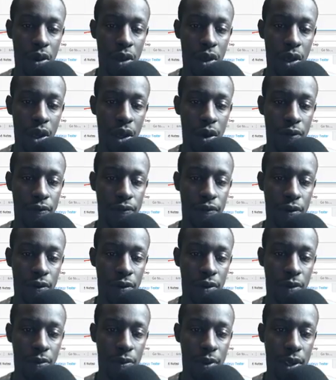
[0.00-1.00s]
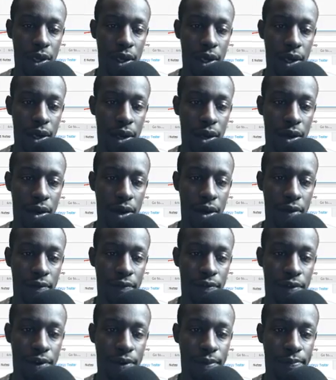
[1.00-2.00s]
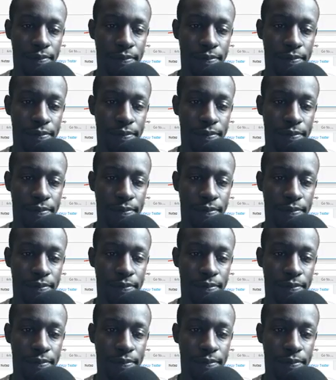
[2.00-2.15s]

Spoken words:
Air token we cannot cover.